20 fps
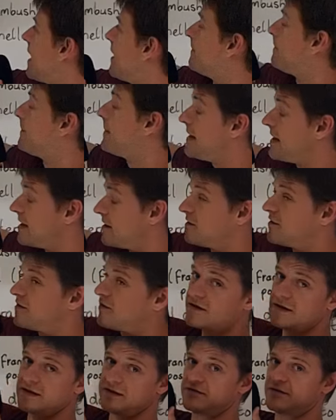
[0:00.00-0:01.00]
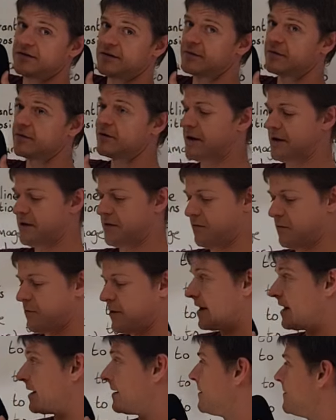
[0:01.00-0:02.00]
at peace in some kind of
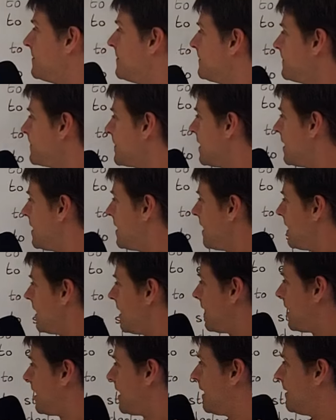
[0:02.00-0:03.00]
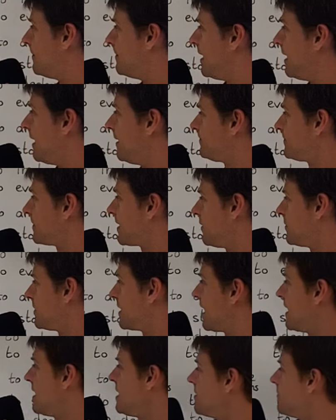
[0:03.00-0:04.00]
way. Um,
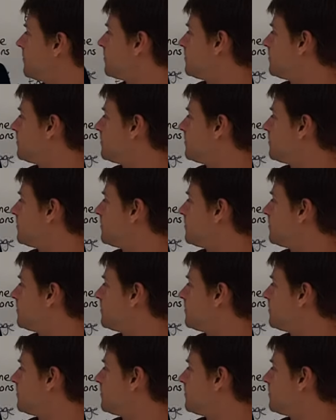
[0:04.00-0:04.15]
okay,